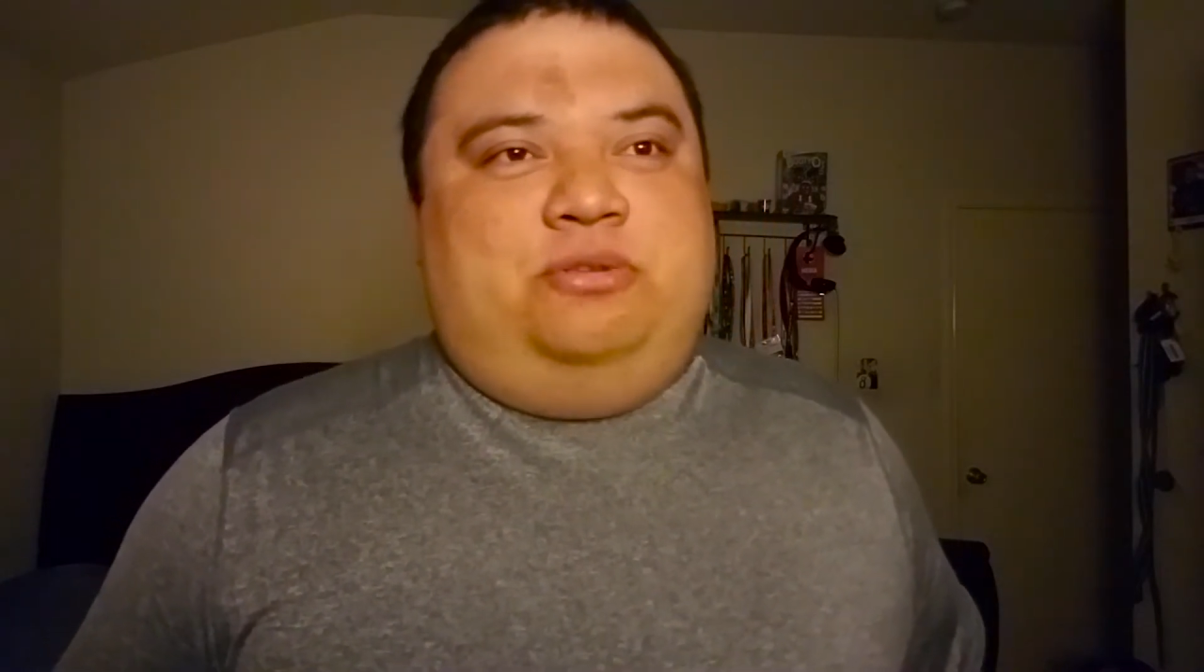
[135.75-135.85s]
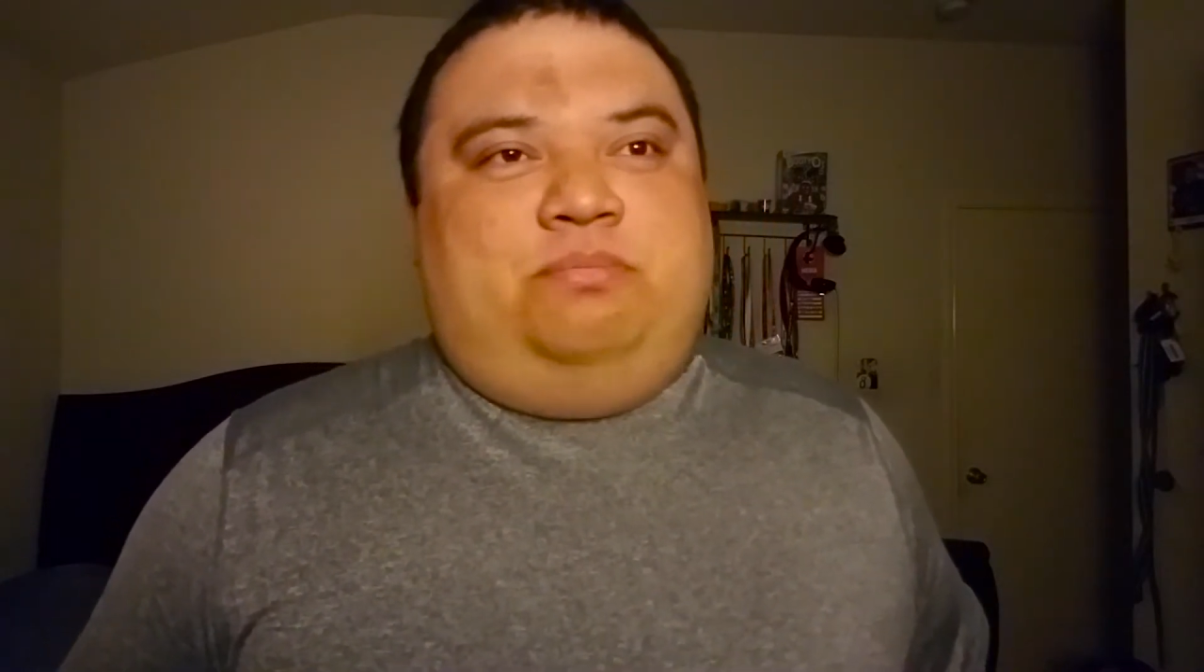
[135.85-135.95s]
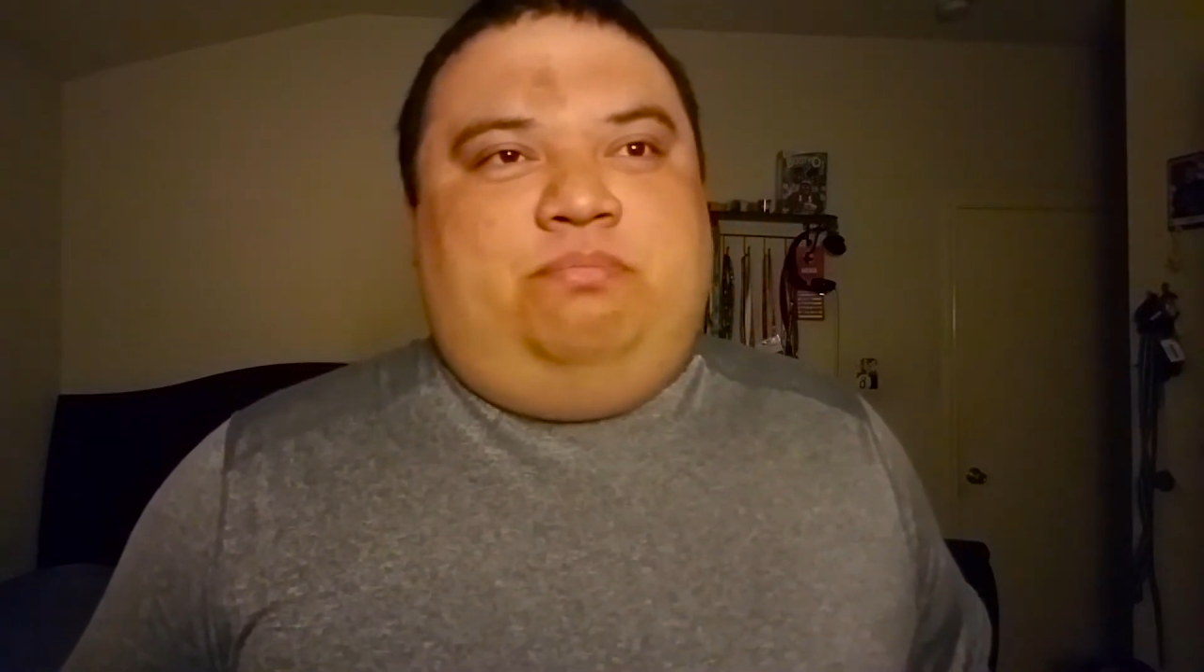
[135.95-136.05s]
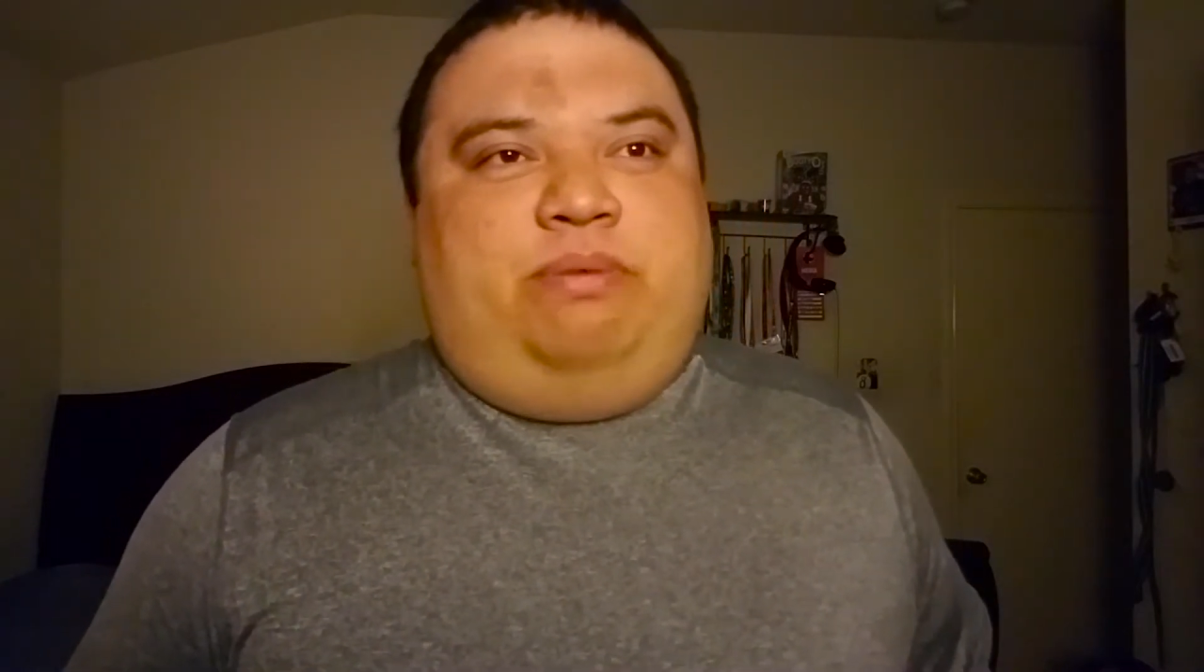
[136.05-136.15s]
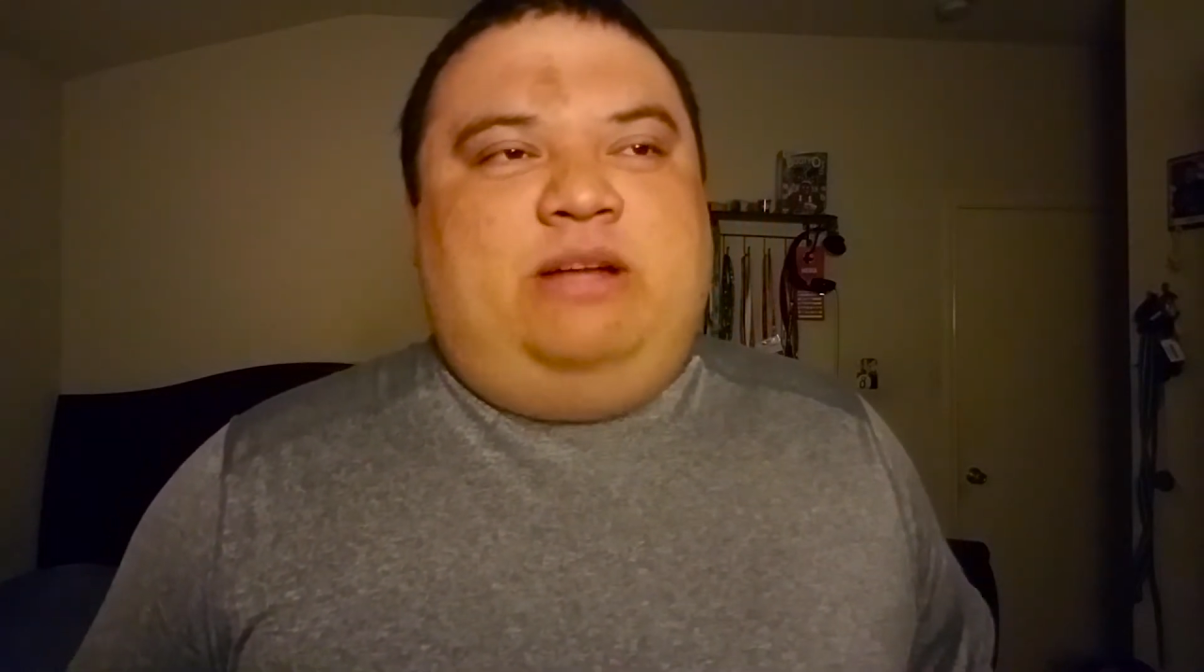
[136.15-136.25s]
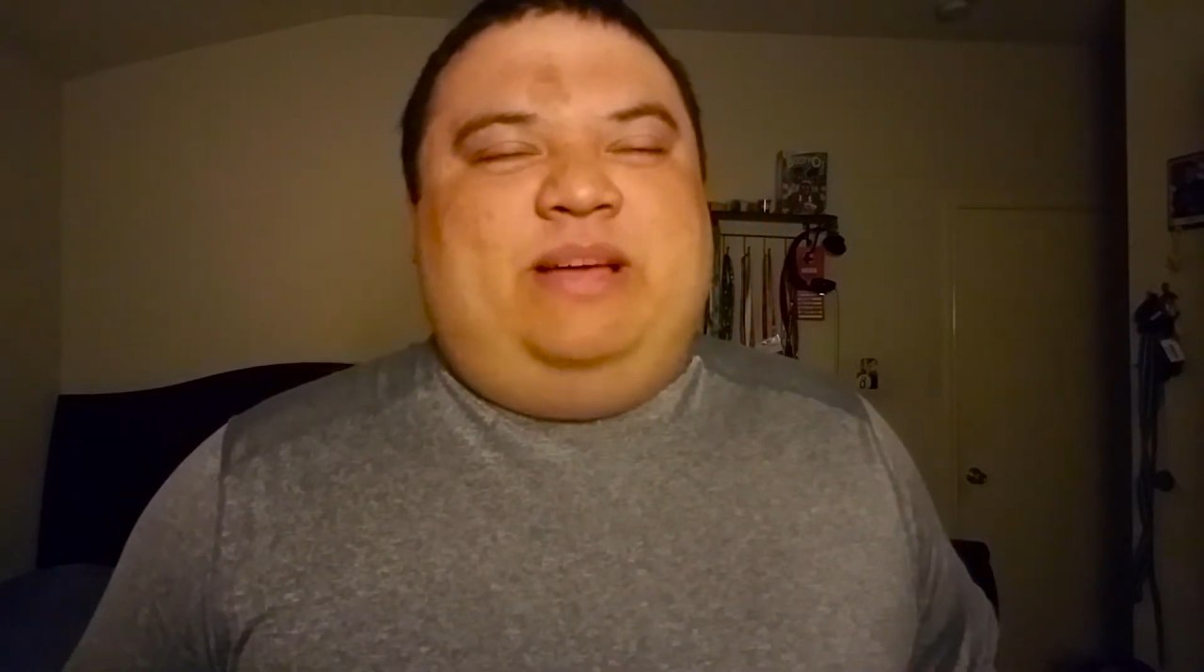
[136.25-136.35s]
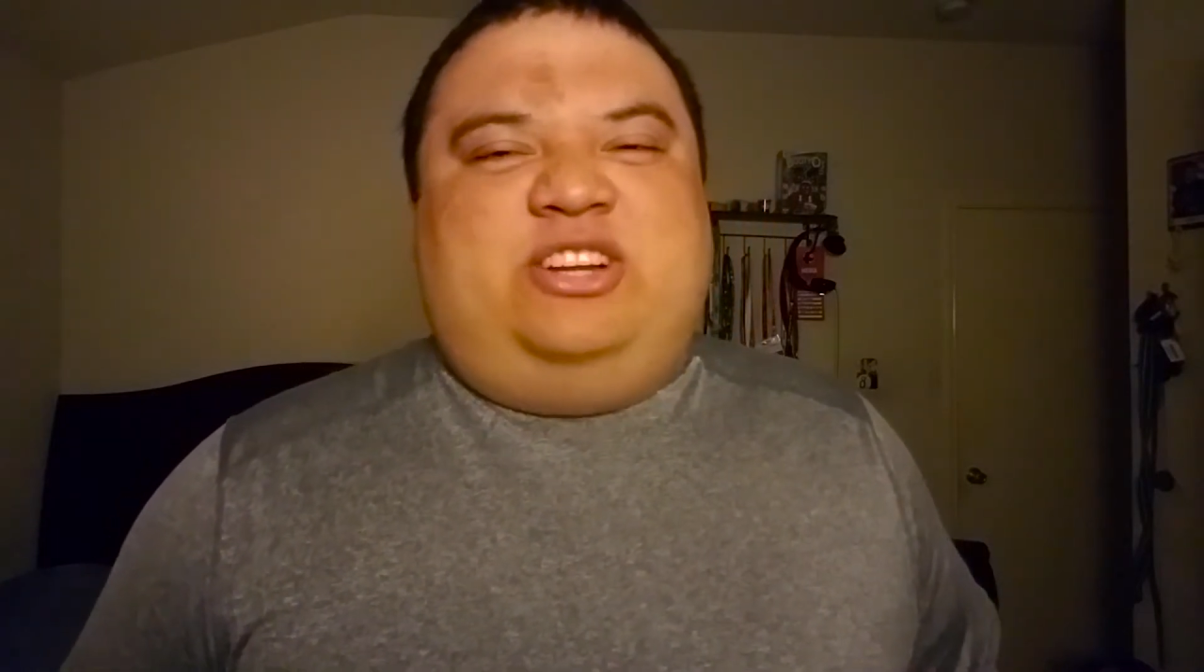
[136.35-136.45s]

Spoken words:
bringing back